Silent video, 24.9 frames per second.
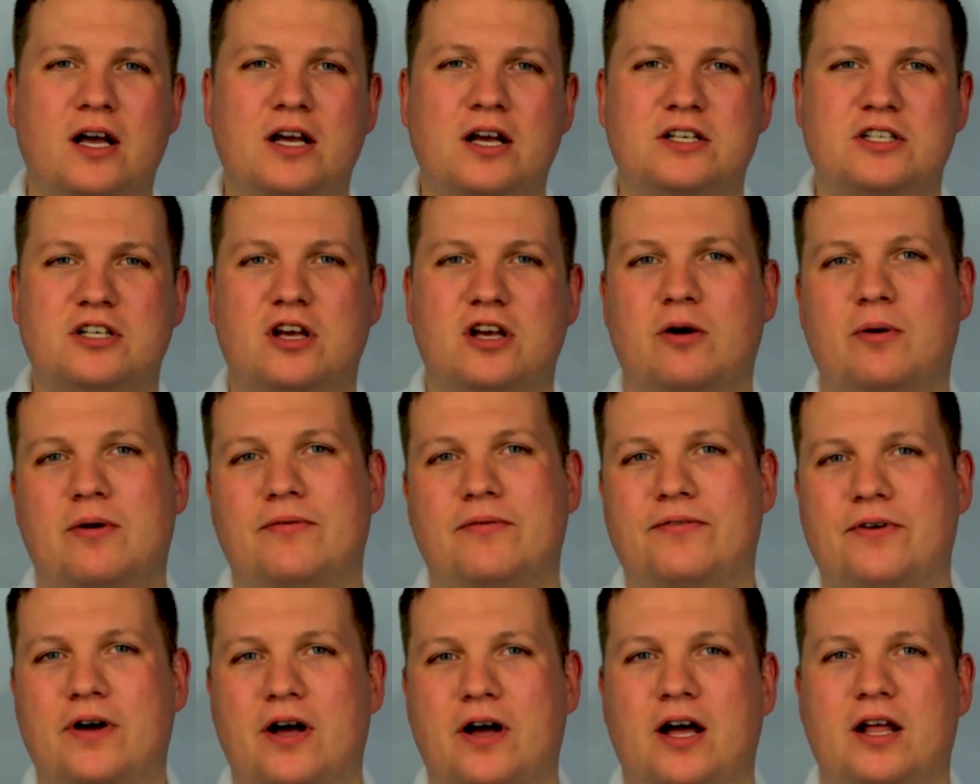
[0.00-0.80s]
So
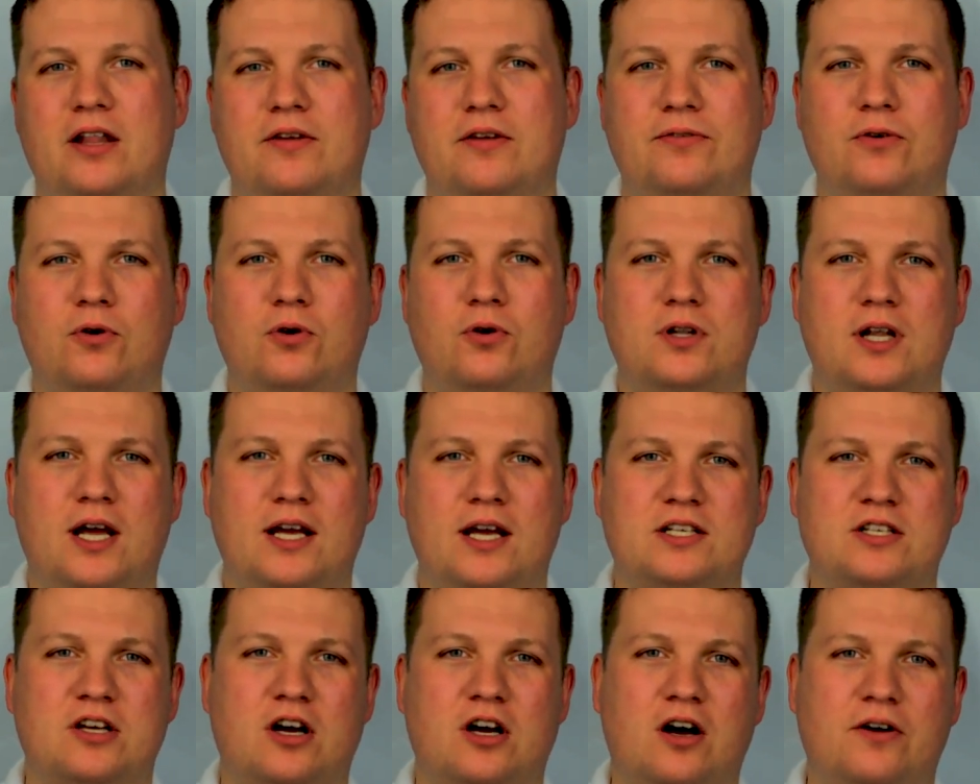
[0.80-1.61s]
with the 4
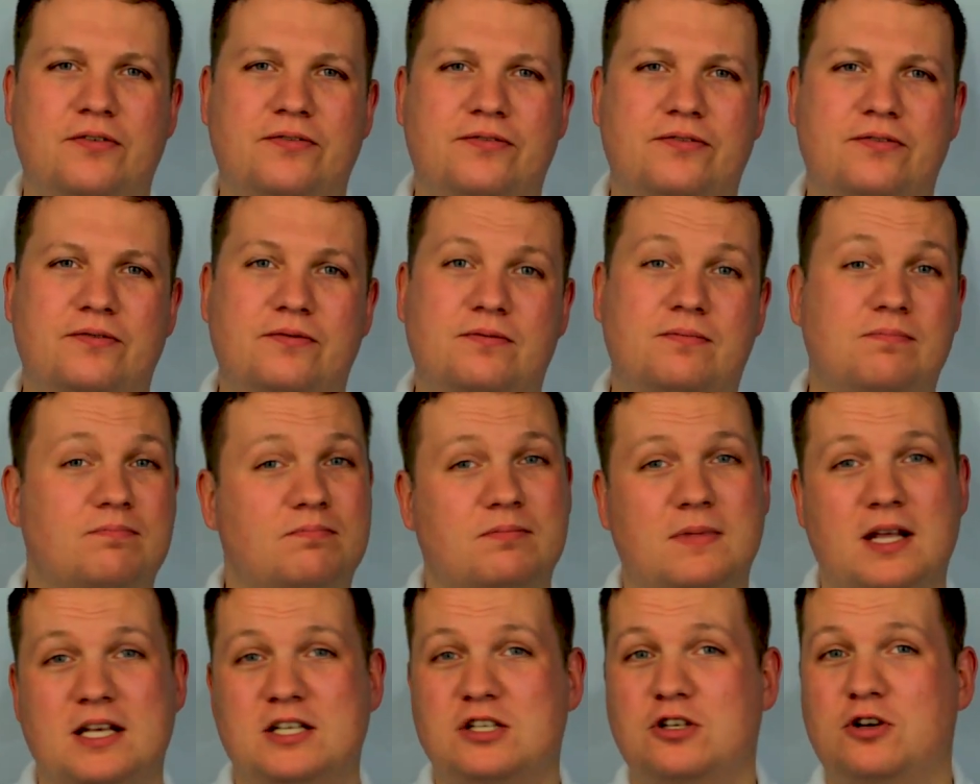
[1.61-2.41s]
days off,
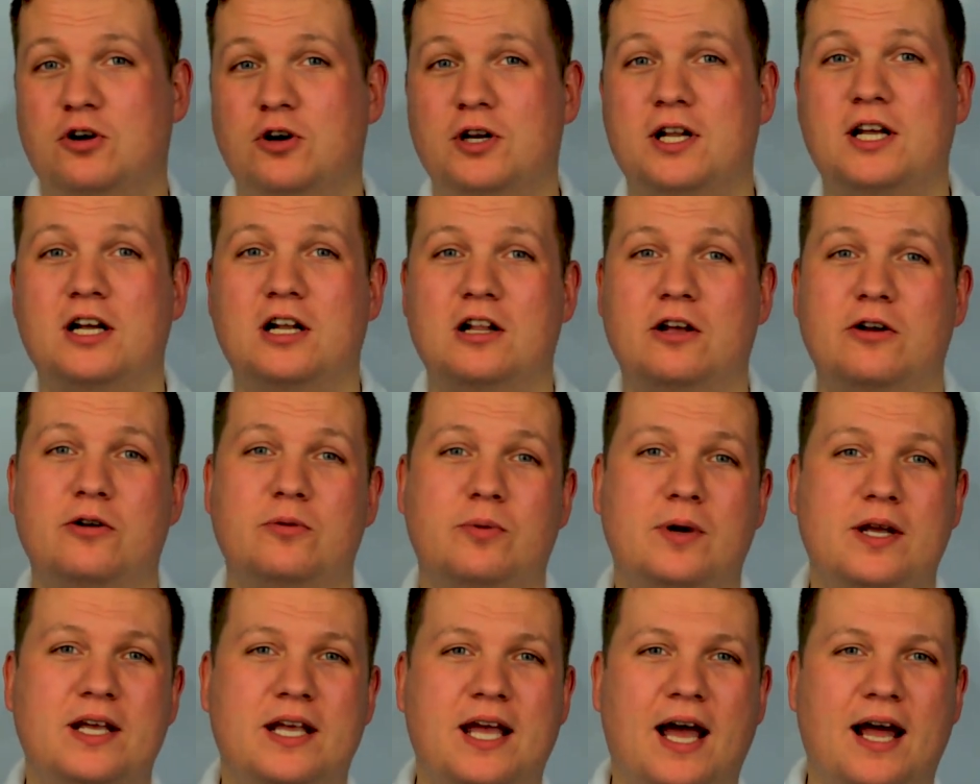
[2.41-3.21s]
this could include
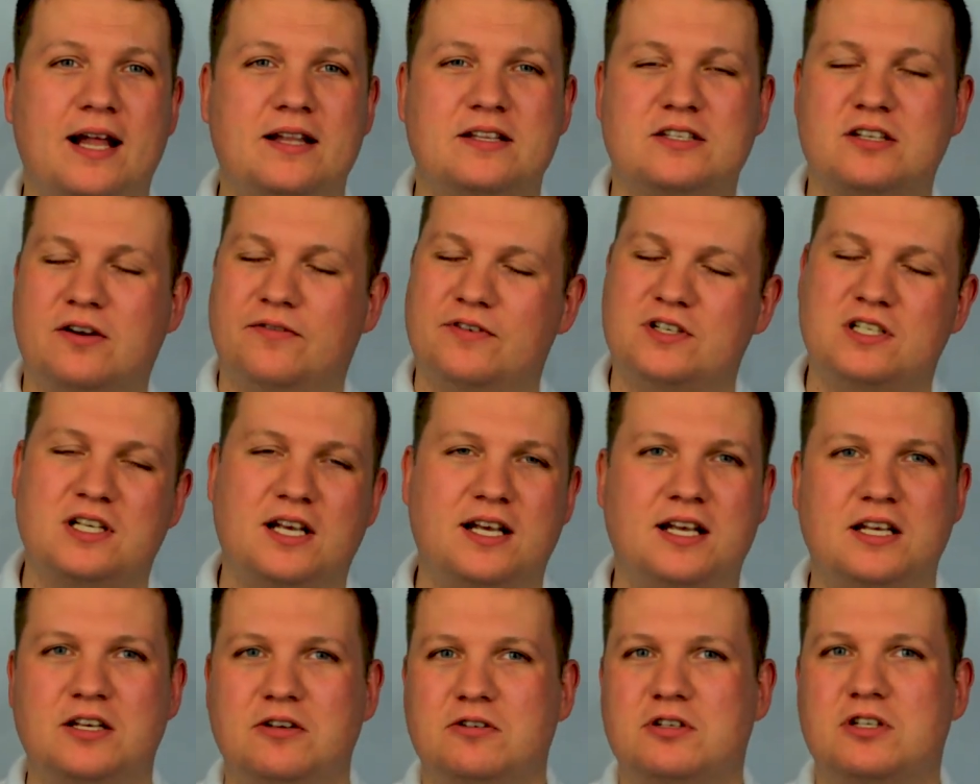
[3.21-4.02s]
weekends.
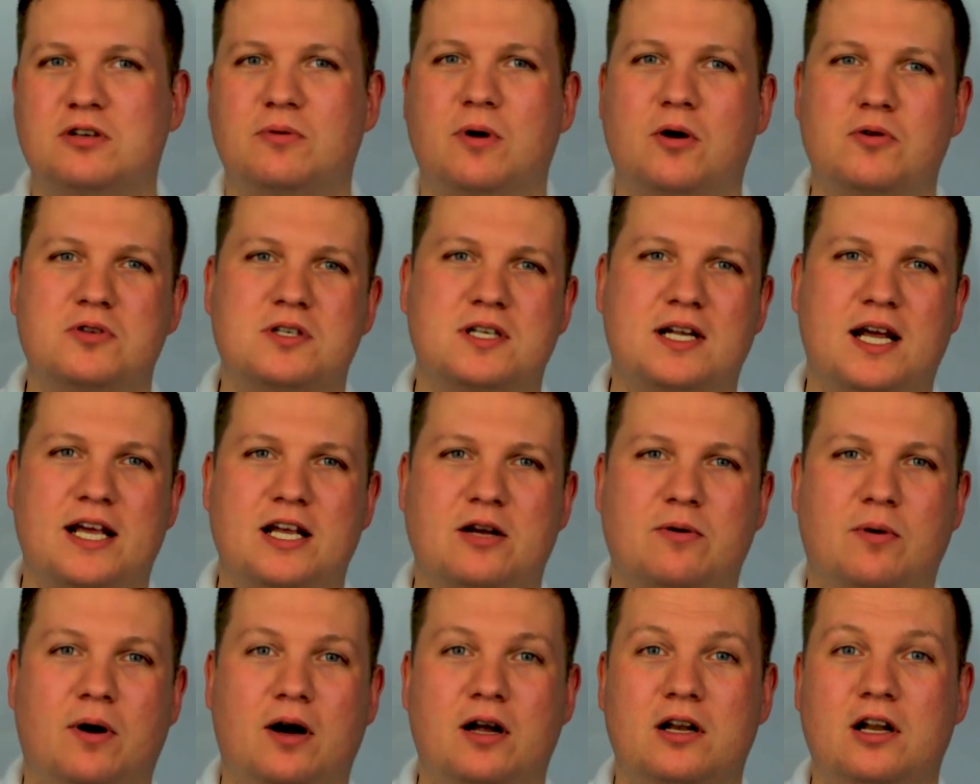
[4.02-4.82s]
Obviously, it used to alternate
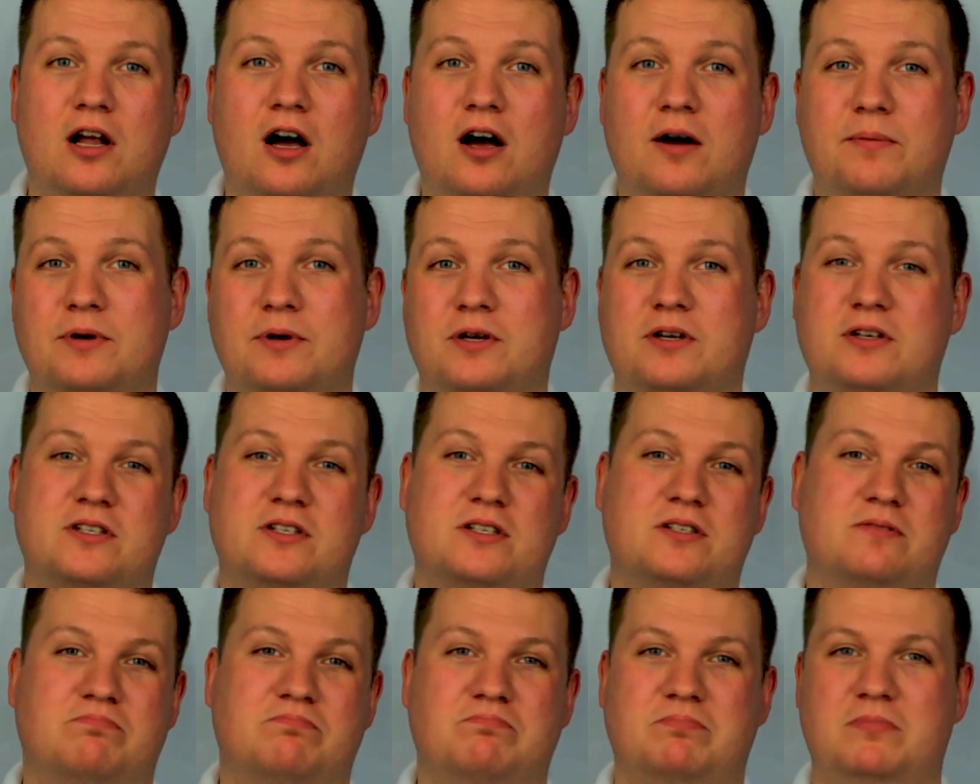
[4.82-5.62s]
quite a lot
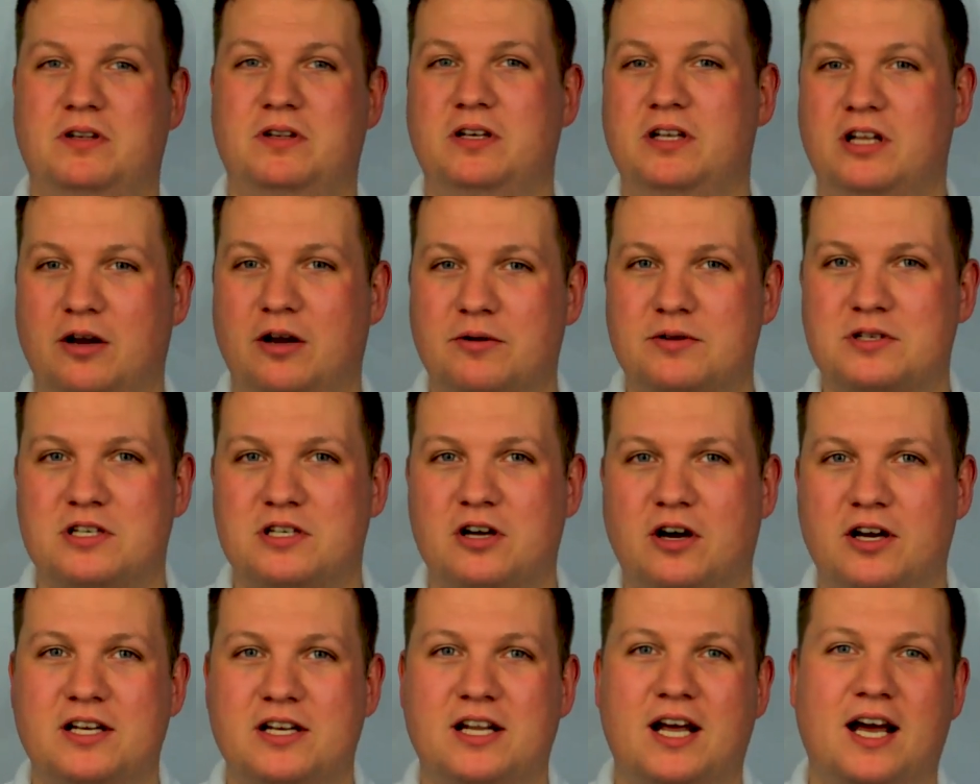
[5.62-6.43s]
because, it's
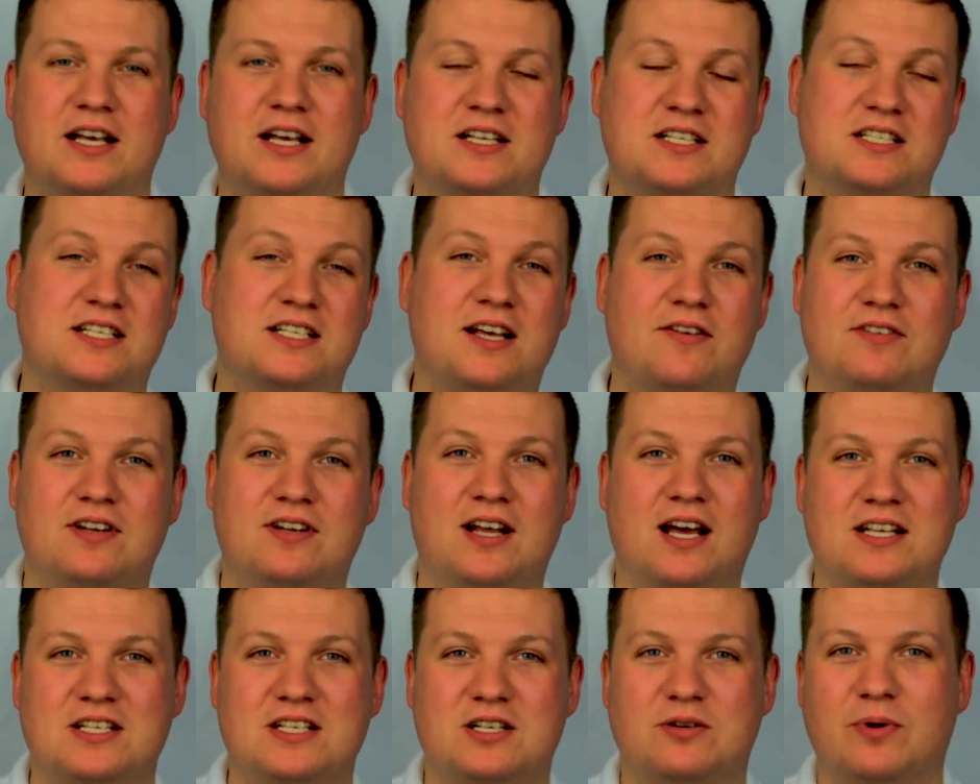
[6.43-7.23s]
9 days and 7
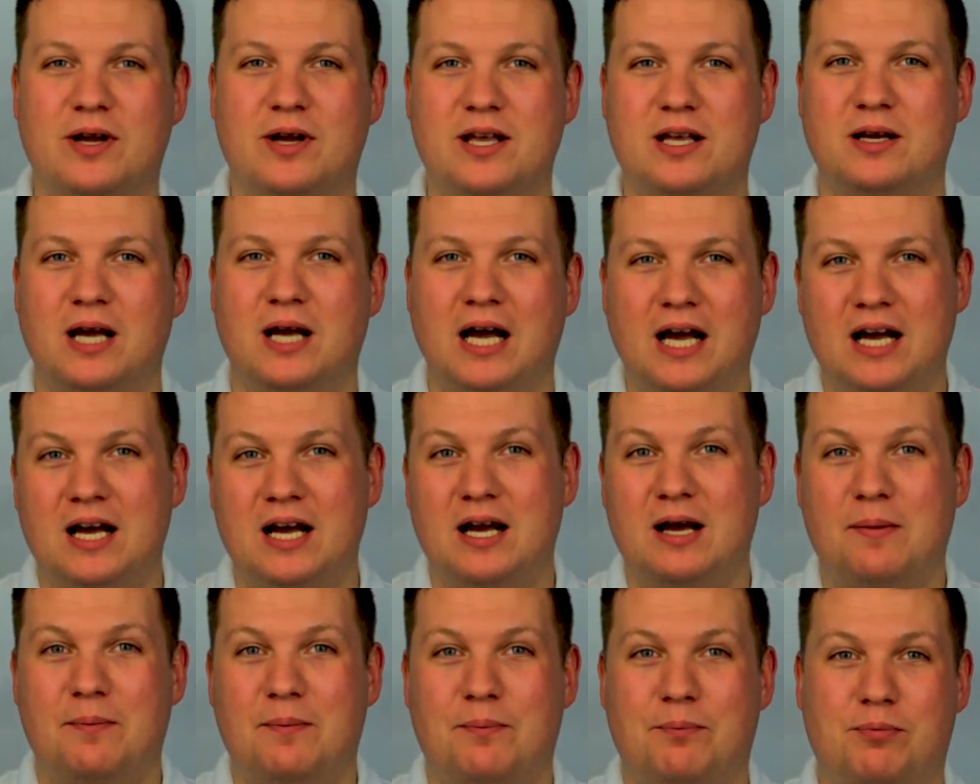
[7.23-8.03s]
days in a week.
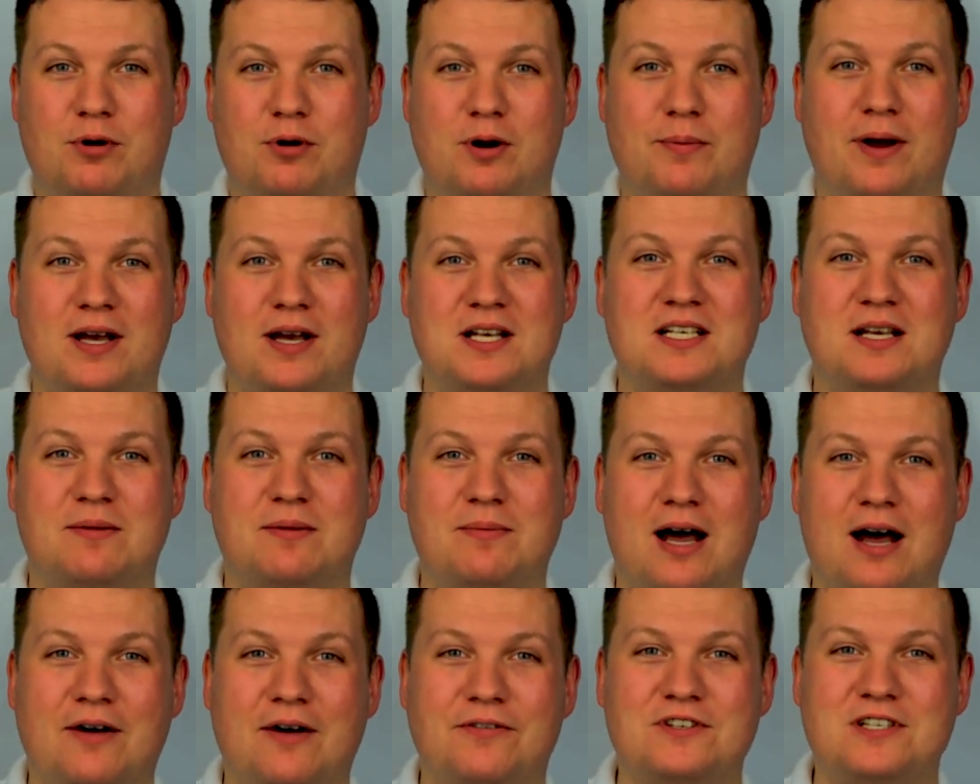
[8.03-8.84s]
Pretty basic
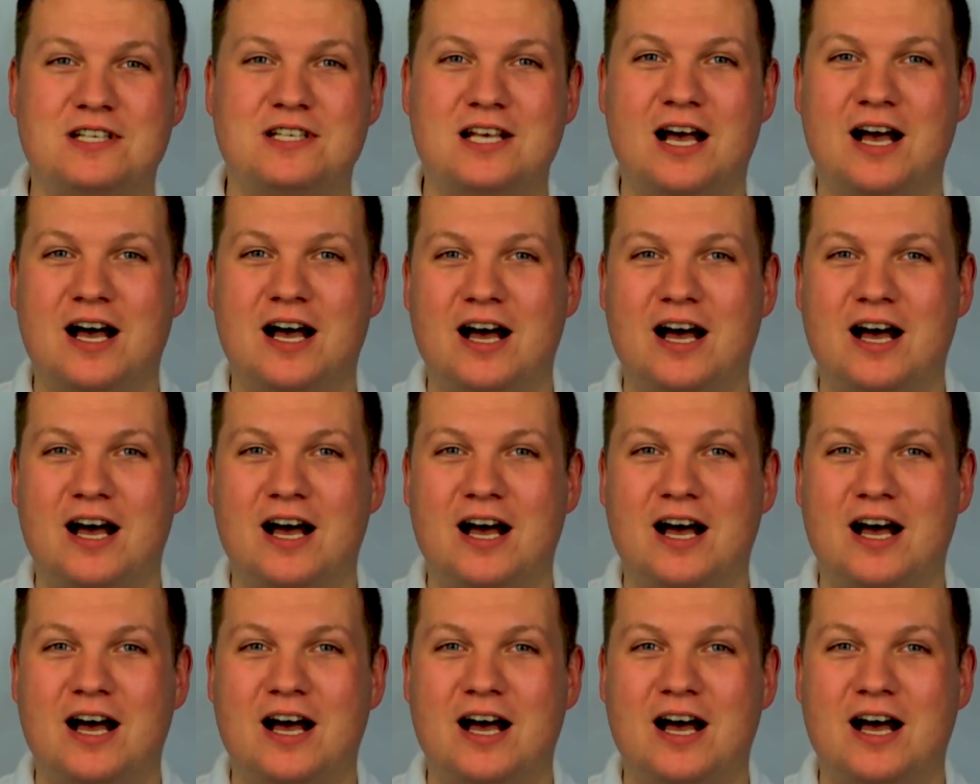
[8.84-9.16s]
maths.